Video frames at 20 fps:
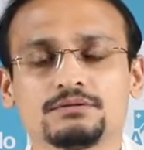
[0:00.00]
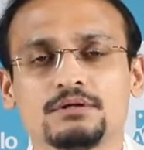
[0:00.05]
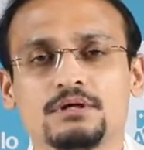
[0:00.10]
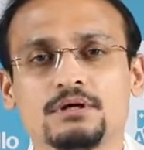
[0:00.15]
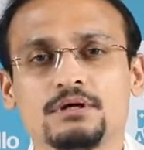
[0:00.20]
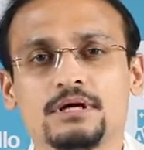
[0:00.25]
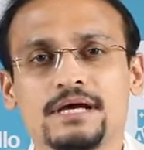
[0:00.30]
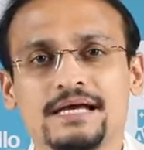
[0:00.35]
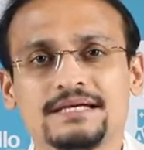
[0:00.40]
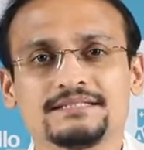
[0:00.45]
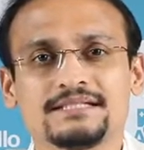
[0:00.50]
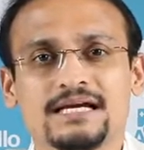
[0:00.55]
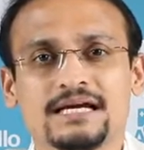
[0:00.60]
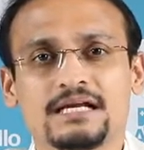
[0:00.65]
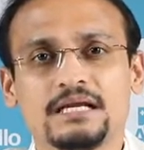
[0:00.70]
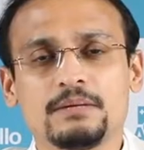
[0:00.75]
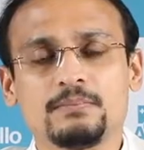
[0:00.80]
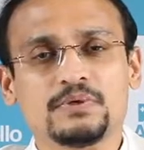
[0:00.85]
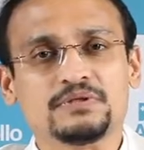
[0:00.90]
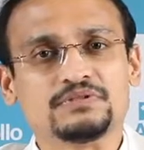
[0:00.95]
Uh,
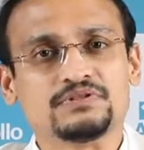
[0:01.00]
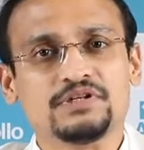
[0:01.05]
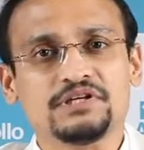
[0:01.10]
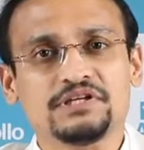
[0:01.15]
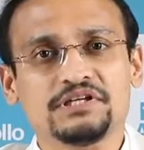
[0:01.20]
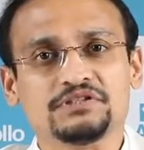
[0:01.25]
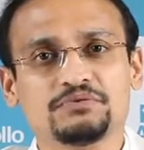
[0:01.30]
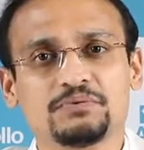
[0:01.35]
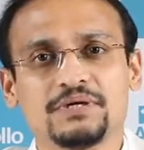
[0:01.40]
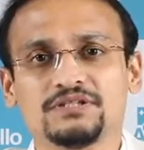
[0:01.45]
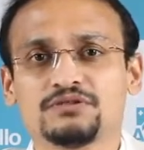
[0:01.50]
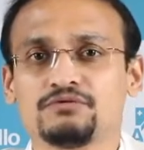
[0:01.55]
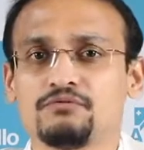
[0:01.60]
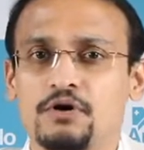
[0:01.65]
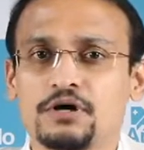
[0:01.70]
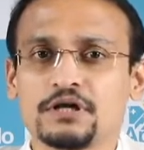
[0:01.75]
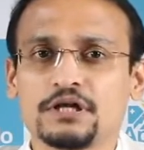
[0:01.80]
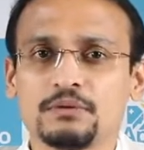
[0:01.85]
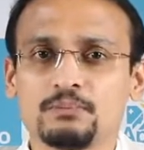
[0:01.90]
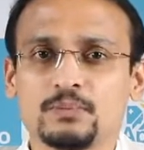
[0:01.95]
exactly percentage wise
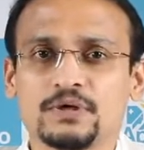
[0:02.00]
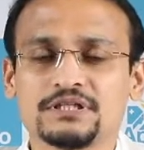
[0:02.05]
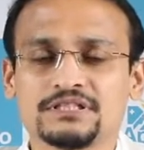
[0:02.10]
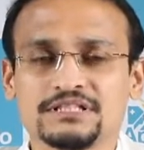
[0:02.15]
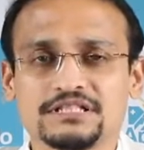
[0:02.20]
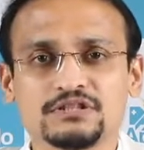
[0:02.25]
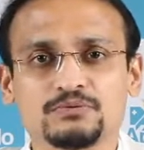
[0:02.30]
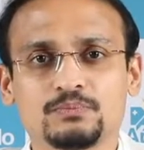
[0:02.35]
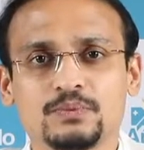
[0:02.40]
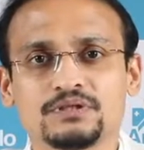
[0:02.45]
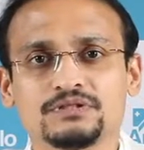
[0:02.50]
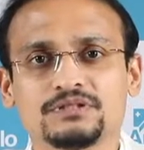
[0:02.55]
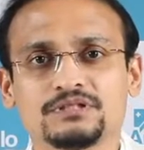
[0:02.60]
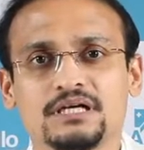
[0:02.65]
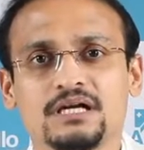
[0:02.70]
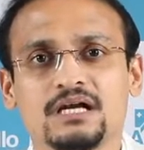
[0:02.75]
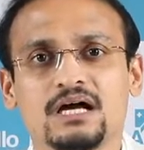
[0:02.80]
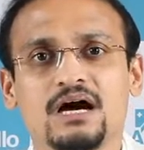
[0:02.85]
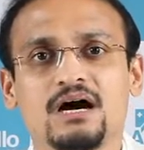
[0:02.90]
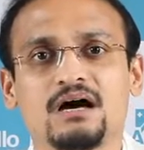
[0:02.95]

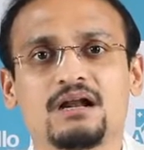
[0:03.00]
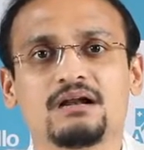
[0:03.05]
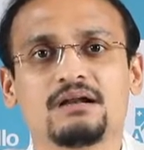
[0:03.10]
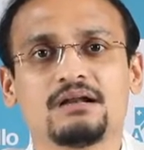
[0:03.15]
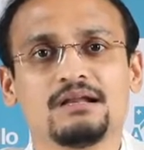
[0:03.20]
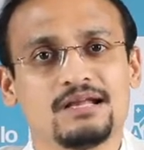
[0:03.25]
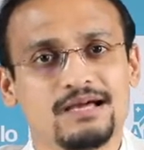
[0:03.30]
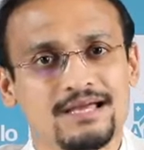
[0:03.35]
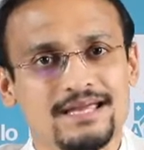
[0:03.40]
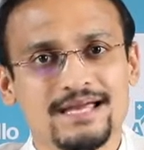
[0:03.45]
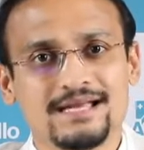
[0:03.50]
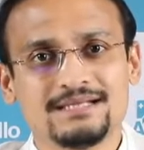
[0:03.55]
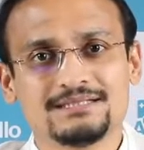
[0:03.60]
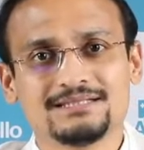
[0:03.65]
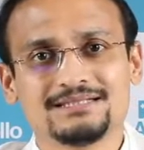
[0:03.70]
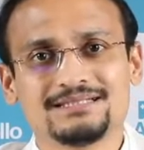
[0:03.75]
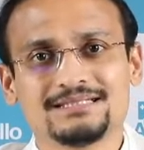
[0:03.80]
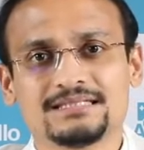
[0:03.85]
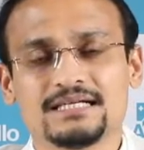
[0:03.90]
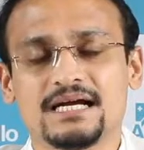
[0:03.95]
14.6% are lung
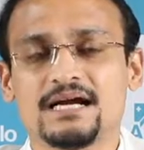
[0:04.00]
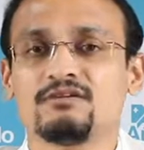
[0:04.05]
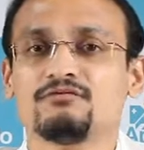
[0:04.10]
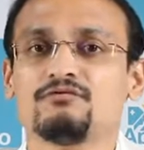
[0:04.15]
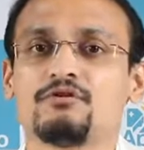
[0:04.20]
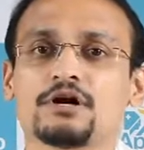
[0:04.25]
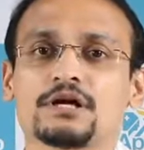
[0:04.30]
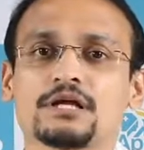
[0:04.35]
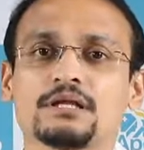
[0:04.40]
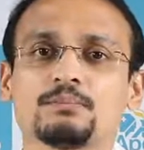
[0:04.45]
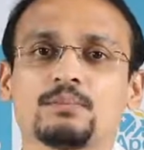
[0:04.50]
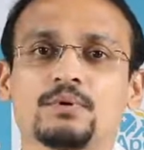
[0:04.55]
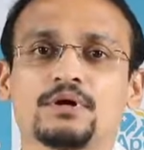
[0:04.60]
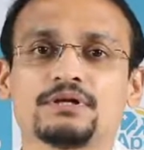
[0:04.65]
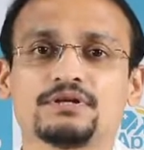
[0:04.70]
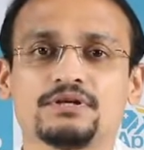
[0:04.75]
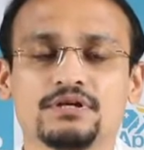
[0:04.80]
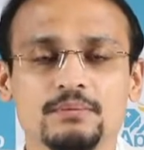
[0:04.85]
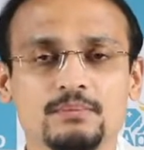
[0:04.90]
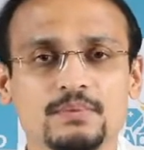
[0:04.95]
cancers and
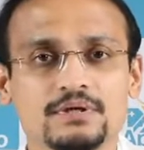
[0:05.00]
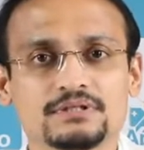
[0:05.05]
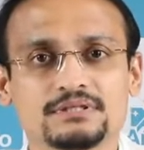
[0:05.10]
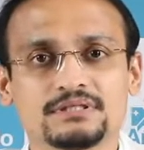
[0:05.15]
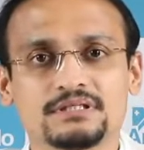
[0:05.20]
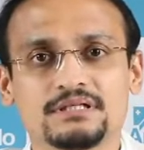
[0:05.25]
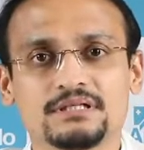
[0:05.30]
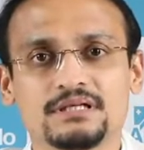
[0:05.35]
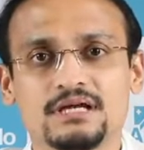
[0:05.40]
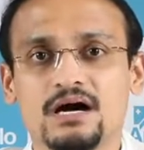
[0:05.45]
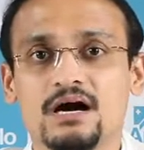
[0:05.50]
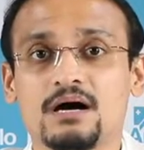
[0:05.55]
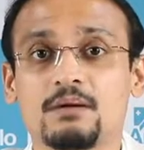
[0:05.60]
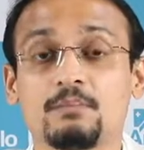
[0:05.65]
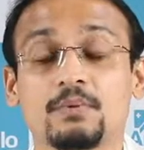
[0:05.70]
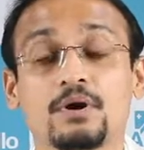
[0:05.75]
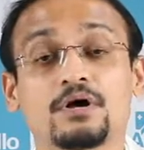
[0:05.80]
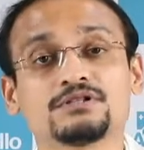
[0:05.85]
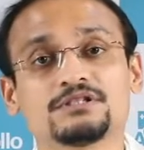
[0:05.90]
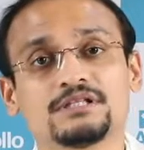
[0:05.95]
14.3% are
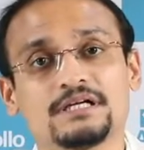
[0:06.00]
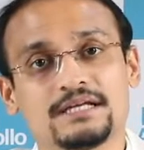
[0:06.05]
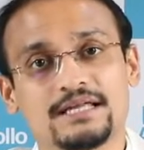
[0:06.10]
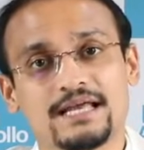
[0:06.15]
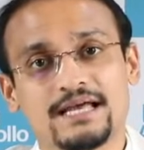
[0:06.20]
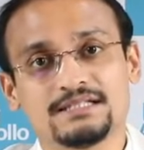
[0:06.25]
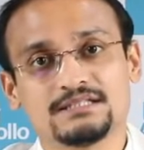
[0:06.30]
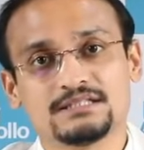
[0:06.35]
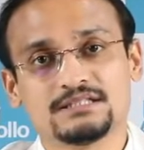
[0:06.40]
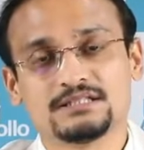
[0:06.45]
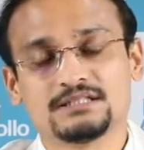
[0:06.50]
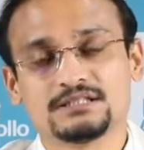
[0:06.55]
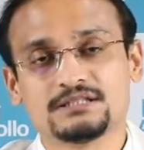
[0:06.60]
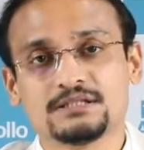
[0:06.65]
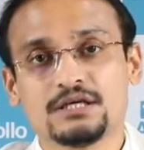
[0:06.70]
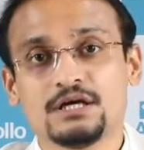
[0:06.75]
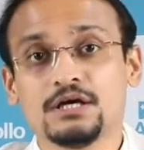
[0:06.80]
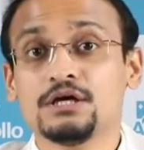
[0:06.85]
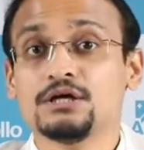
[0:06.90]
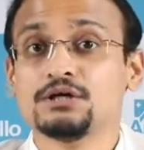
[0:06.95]
prostate cancers.